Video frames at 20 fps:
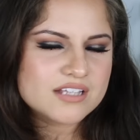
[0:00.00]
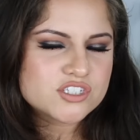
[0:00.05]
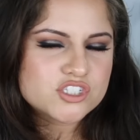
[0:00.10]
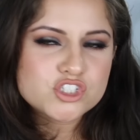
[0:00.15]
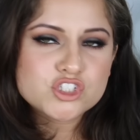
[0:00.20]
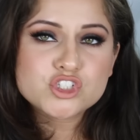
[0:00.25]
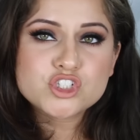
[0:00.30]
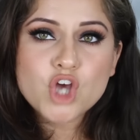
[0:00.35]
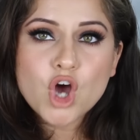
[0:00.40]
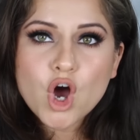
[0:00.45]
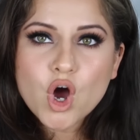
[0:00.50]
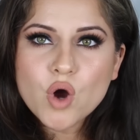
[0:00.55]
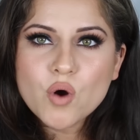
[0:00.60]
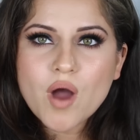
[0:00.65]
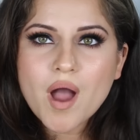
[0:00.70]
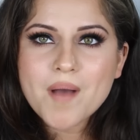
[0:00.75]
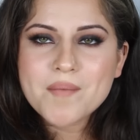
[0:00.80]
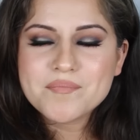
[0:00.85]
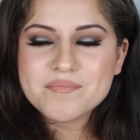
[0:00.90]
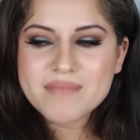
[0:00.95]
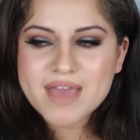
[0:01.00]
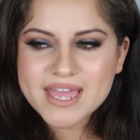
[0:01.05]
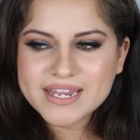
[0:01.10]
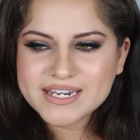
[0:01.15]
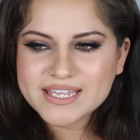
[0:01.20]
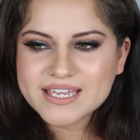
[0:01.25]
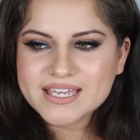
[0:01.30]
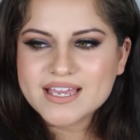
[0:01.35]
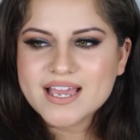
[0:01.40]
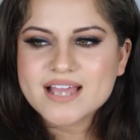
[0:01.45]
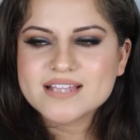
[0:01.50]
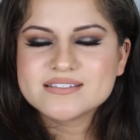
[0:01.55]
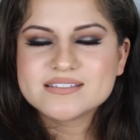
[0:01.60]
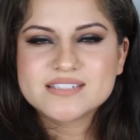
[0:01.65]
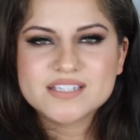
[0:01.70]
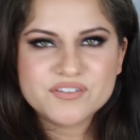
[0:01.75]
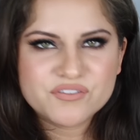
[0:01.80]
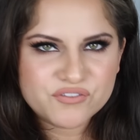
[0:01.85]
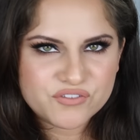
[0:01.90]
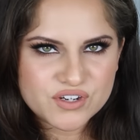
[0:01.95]
so many
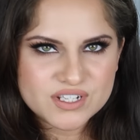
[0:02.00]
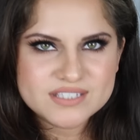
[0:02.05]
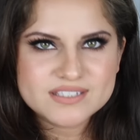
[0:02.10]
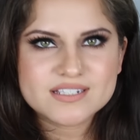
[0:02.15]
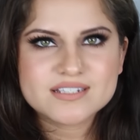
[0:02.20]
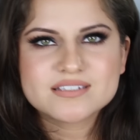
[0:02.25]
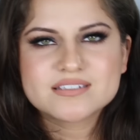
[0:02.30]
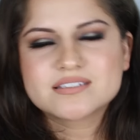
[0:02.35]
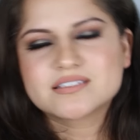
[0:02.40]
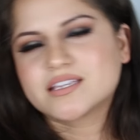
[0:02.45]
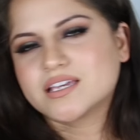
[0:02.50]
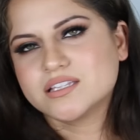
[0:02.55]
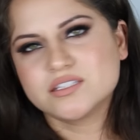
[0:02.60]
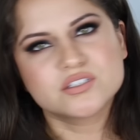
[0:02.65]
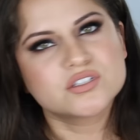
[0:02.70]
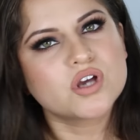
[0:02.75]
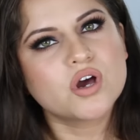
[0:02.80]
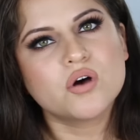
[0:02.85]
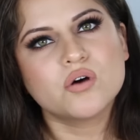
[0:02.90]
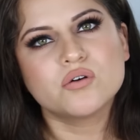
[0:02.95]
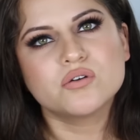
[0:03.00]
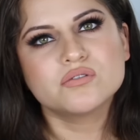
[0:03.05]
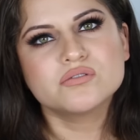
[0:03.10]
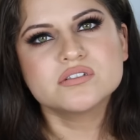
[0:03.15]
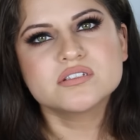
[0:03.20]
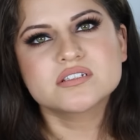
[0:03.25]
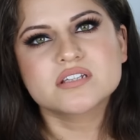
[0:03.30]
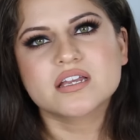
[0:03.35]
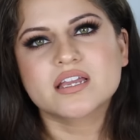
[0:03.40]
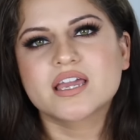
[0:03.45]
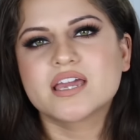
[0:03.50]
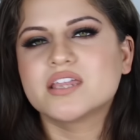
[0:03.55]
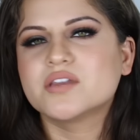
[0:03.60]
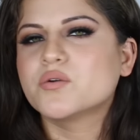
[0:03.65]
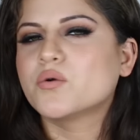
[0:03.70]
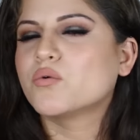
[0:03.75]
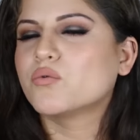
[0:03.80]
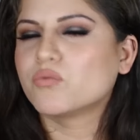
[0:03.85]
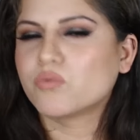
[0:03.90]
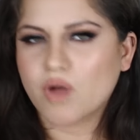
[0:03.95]
different skin tones
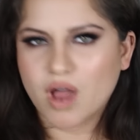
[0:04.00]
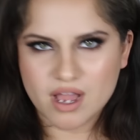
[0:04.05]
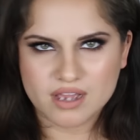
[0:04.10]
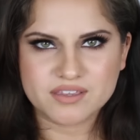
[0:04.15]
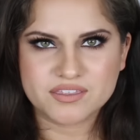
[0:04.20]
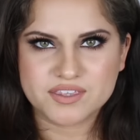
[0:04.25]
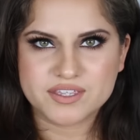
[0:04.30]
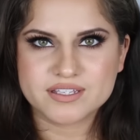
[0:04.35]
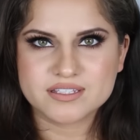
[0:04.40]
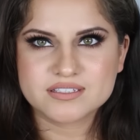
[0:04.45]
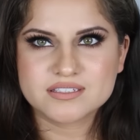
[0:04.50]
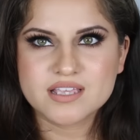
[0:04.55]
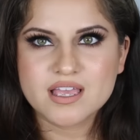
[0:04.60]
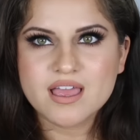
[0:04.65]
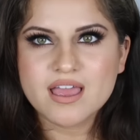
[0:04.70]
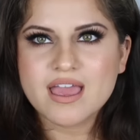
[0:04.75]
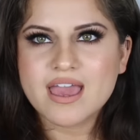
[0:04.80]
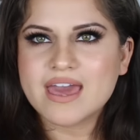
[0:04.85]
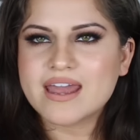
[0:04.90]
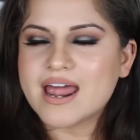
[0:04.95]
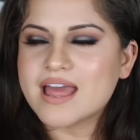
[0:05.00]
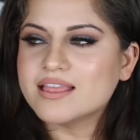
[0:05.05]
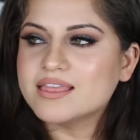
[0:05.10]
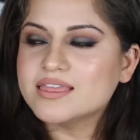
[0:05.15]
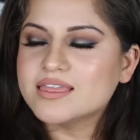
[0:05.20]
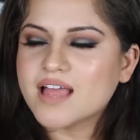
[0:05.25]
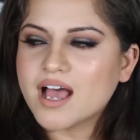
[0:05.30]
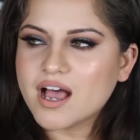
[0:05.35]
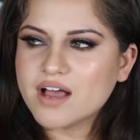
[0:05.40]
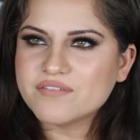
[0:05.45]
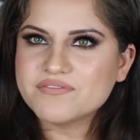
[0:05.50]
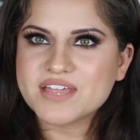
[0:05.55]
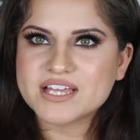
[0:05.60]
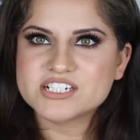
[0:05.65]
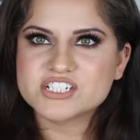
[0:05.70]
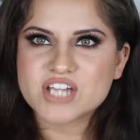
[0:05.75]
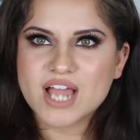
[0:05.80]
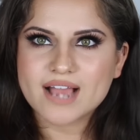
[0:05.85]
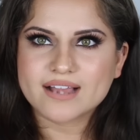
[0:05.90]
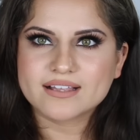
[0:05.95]
can rock this, and I love
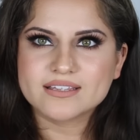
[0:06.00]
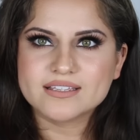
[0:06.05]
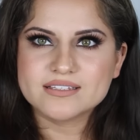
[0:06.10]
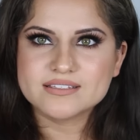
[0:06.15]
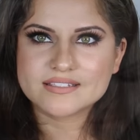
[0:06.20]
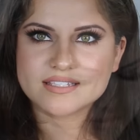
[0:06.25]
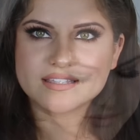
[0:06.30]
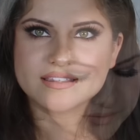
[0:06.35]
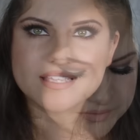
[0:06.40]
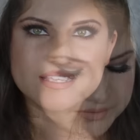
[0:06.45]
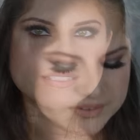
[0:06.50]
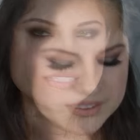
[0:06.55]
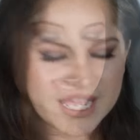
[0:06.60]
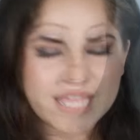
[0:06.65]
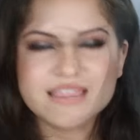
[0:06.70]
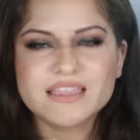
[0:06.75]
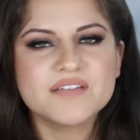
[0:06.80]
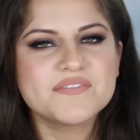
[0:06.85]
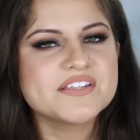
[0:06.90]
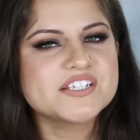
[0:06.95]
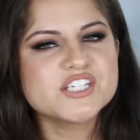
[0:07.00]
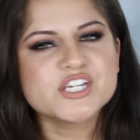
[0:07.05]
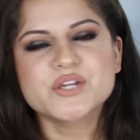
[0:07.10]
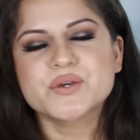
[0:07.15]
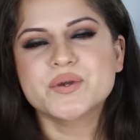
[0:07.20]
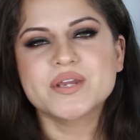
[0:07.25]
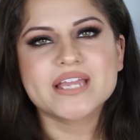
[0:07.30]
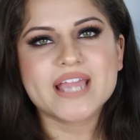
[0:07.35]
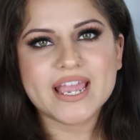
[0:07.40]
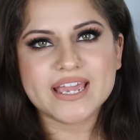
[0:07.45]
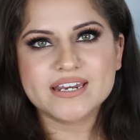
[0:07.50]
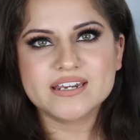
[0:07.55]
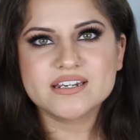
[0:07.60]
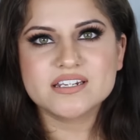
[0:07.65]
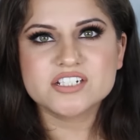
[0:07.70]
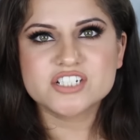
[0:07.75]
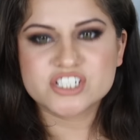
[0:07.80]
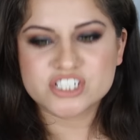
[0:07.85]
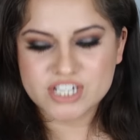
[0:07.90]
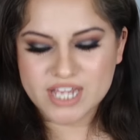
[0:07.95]
that Jaclyn did this. I love that she
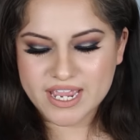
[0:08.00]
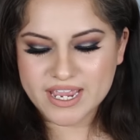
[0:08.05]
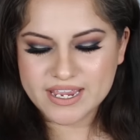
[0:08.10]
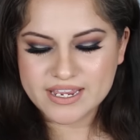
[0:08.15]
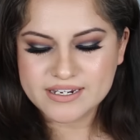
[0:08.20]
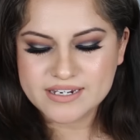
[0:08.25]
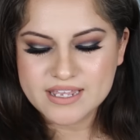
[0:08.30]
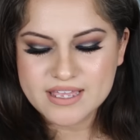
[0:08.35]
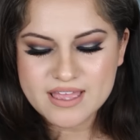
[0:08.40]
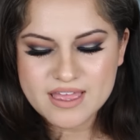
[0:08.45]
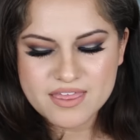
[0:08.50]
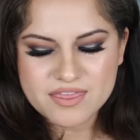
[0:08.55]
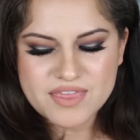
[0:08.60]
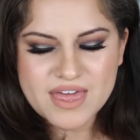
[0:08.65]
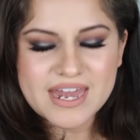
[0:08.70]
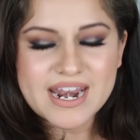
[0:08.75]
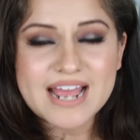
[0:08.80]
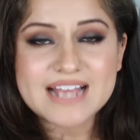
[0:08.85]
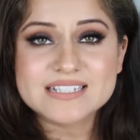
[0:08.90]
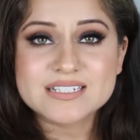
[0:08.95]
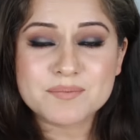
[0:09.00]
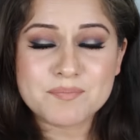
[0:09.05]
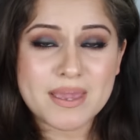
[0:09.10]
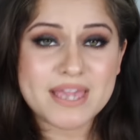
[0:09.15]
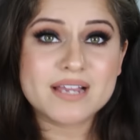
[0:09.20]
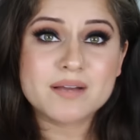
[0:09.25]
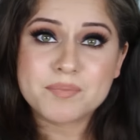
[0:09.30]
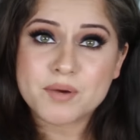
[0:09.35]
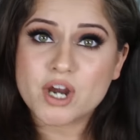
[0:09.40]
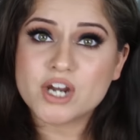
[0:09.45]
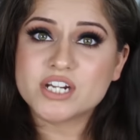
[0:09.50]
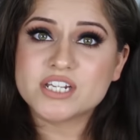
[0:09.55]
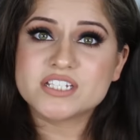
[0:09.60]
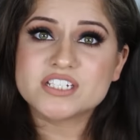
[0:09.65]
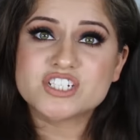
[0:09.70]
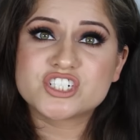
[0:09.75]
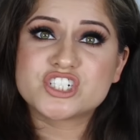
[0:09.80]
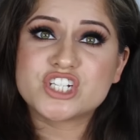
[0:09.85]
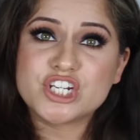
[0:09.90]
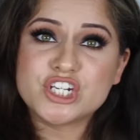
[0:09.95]
created a shade that as a makeup
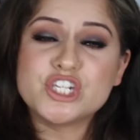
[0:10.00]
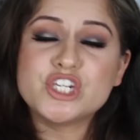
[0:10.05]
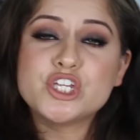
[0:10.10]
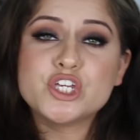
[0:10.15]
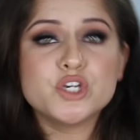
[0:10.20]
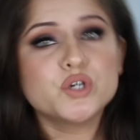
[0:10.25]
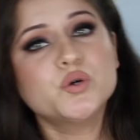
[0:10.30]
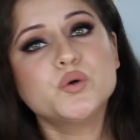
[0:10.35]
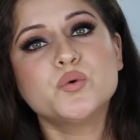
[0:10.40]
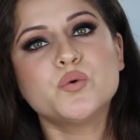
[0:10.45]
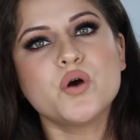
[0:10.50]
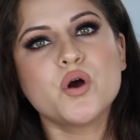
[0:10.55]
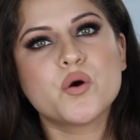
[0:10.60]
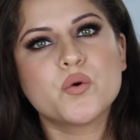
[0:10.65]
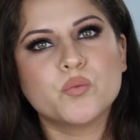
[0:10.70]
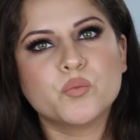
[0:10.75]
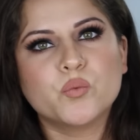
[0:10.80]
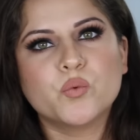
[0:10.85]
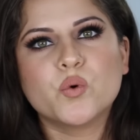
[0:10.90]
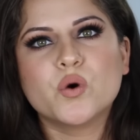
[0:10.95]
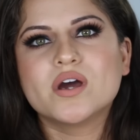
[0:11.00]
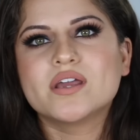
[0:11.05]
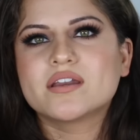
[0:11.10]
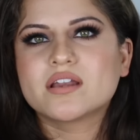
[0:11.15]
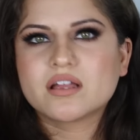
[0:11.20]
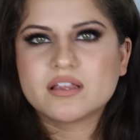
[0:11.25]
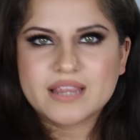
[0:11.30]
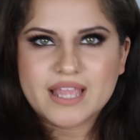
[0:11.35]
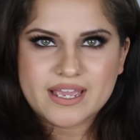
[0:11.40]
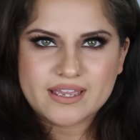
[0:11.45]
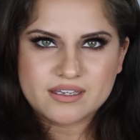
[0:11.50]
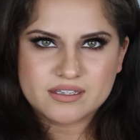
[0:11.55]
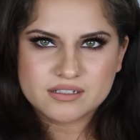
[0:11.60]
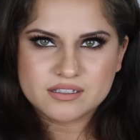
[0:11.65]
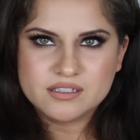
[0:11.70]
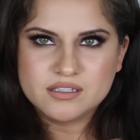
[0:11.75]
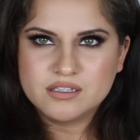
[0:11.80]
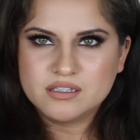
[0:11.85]
artist she knew would like